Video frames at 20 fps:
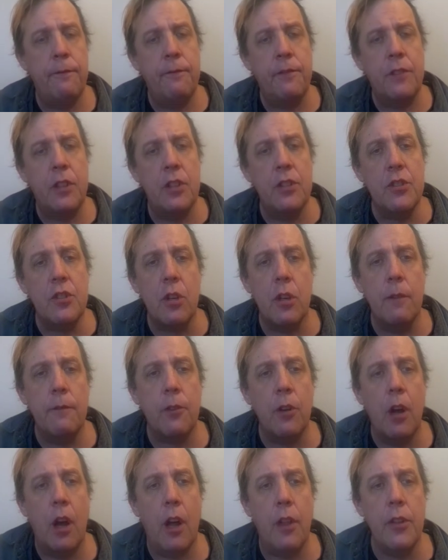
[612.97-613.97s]
concern
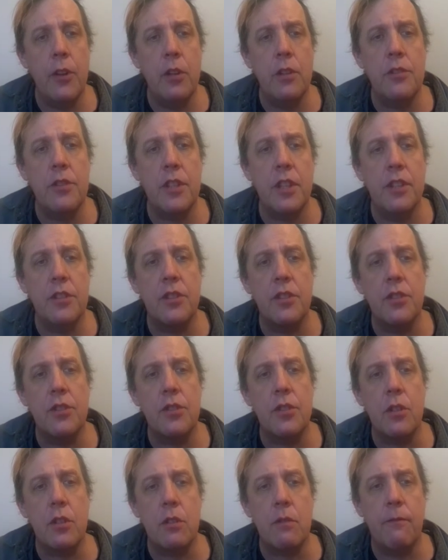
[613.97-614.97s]
for others is the
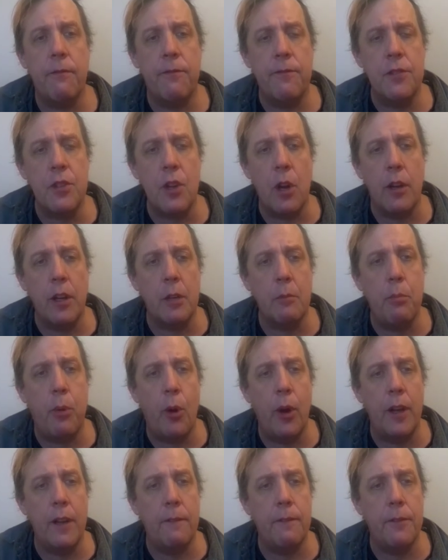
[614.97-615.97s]
starting
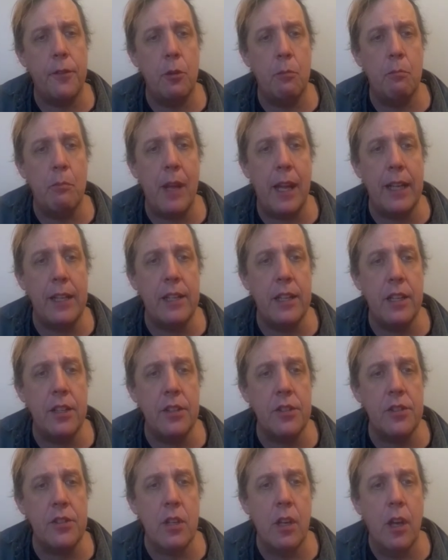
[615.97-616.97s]
point of
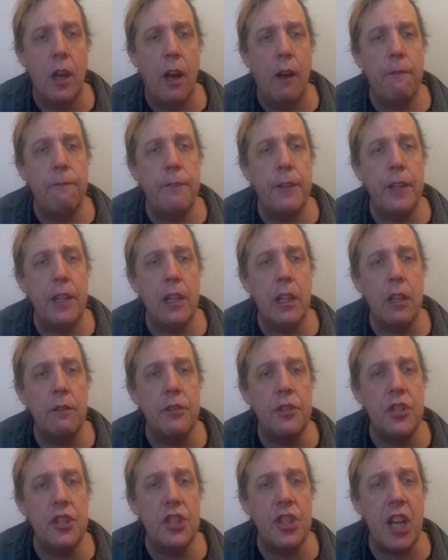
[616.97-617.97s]
humaneness. A feeling of
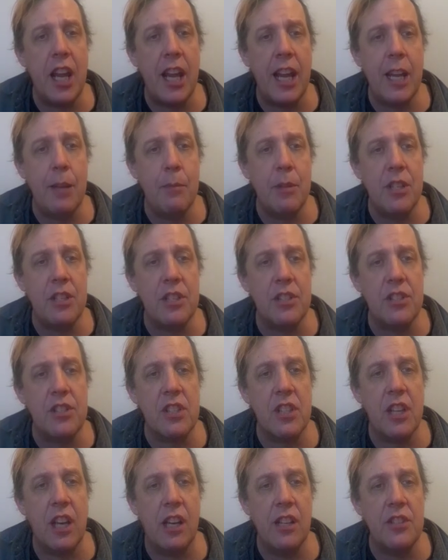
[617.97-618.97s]
shame and
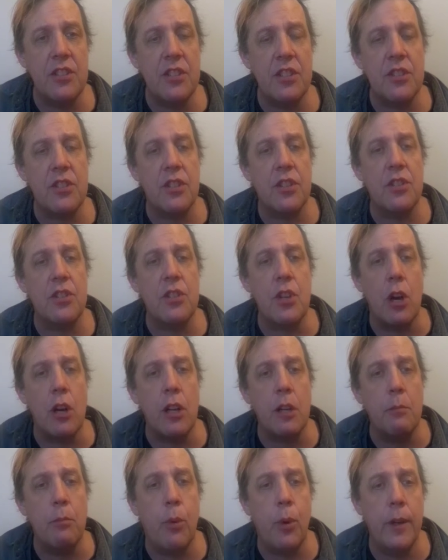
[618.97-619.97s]
disgust is the
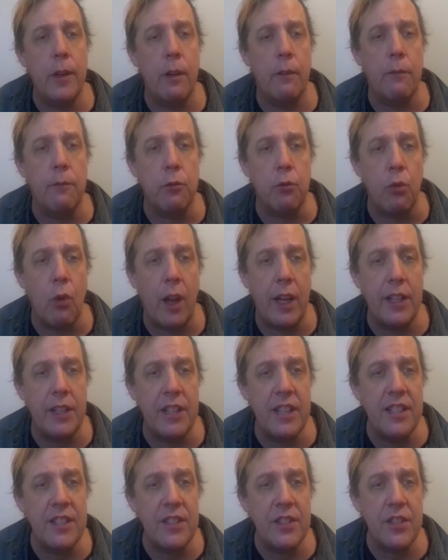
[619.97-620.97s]
starting point of
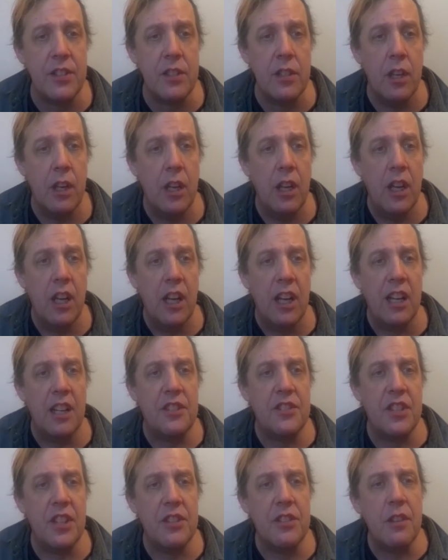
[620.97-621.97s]
rightness. A
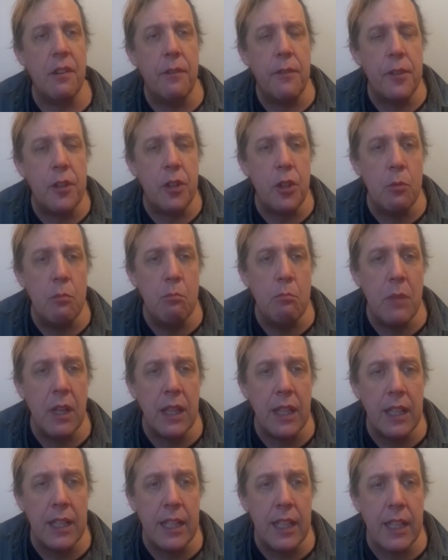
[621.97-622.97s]
sense of
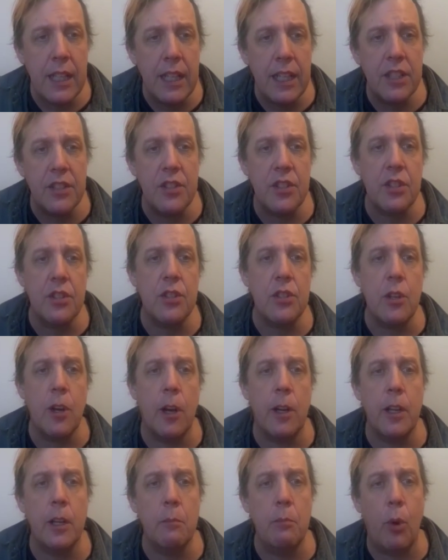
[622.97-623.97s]
humility is the
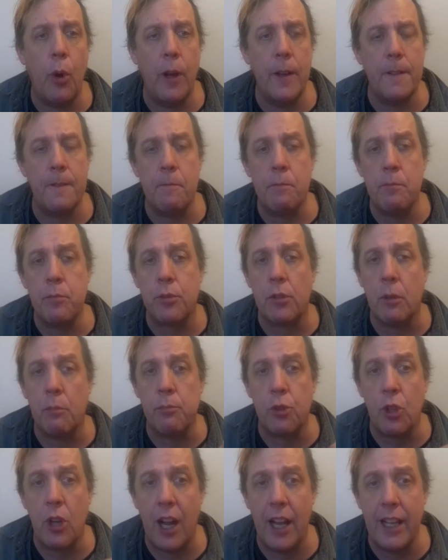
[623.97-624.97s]
starting point of
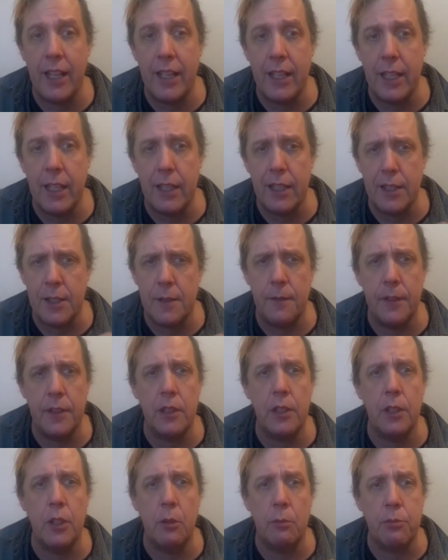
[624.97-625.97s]
propriety, that's
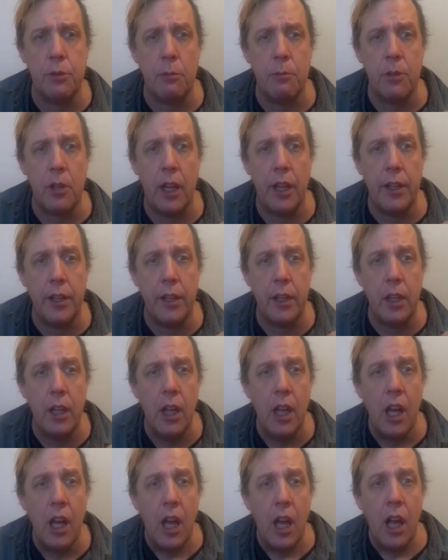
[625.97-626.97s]
filial propriety.
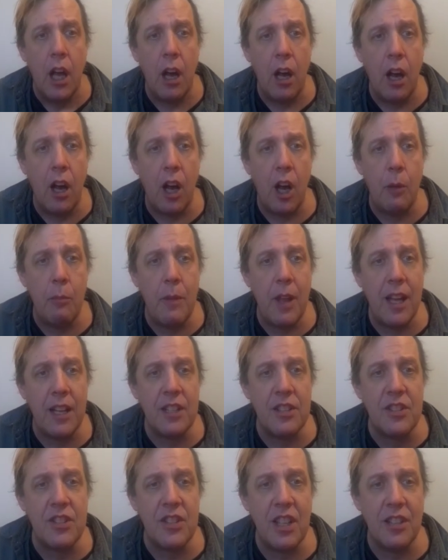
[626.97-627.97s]
Um, and
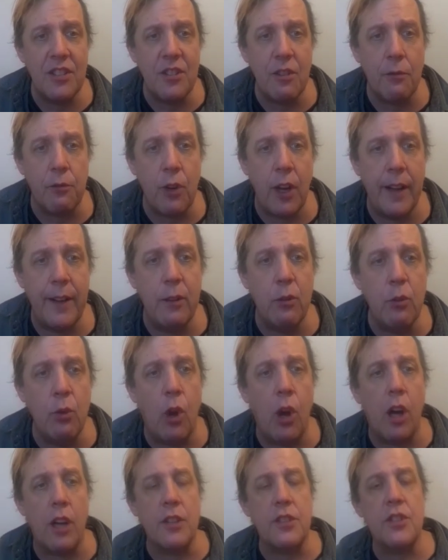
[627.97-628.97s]
a sense of right and
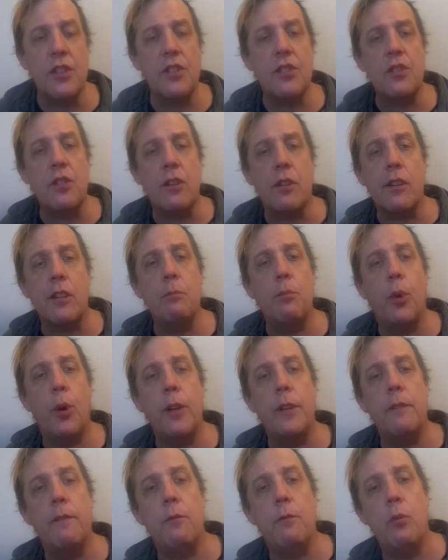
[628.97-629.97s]
wrong is the starting
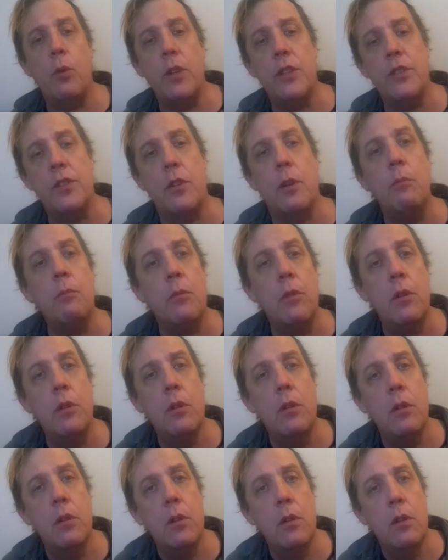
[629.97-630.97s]
point of wisdom.
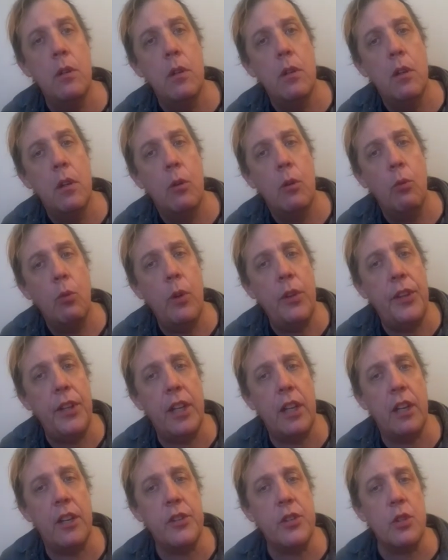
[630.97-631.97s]

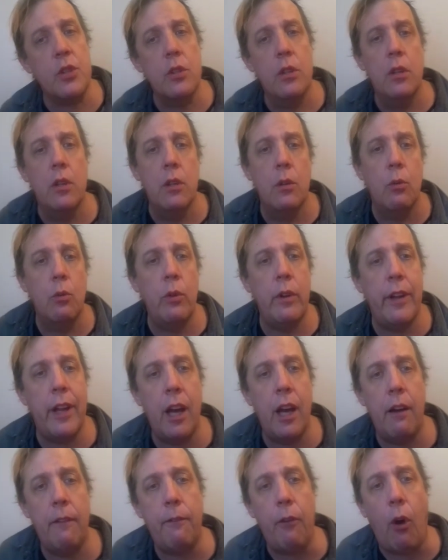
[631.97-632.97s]
Within us, we
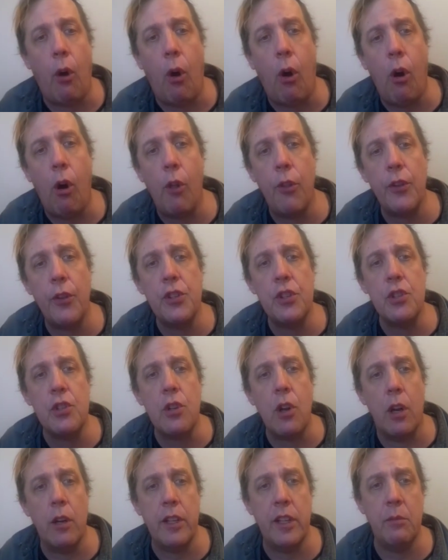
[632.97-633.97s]
have all the
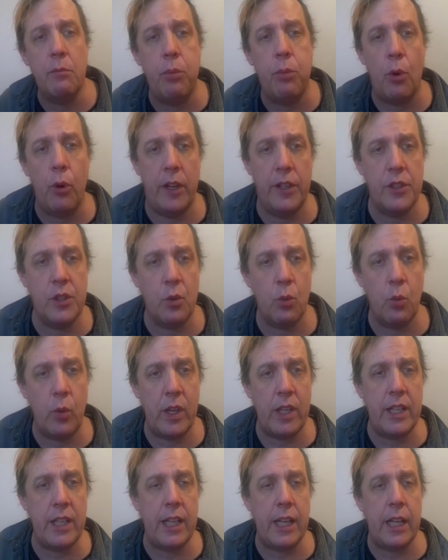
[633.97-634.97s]
starting points
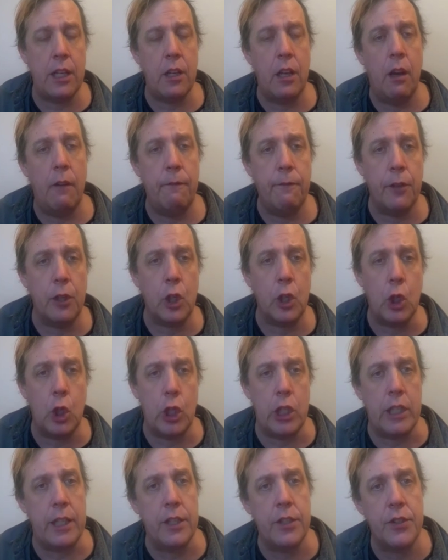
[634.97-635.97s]
we need for
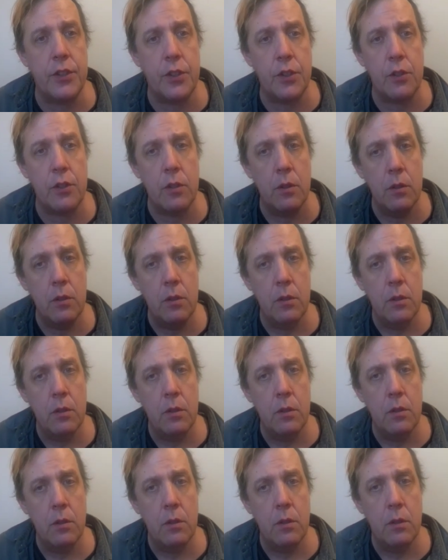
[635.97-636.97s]
goodness.
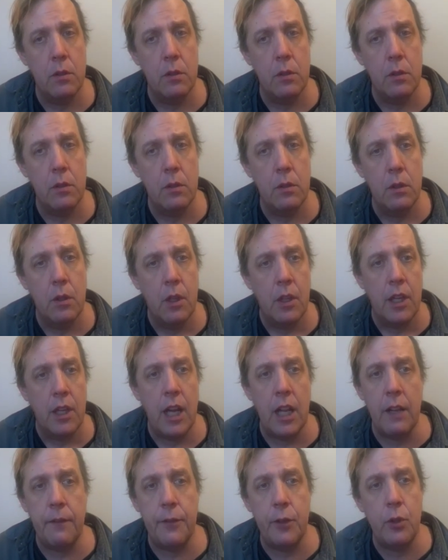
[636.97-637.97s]

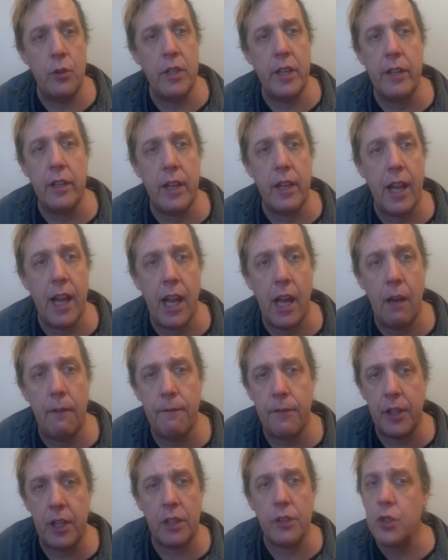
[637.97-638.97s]
And if you didn't
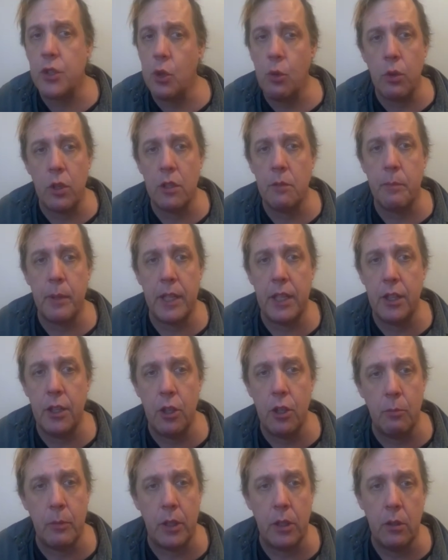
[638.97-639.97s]
have these, you wouldn't be
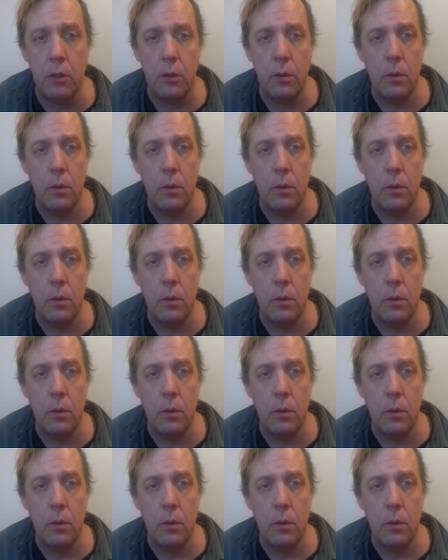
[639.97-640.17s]
human.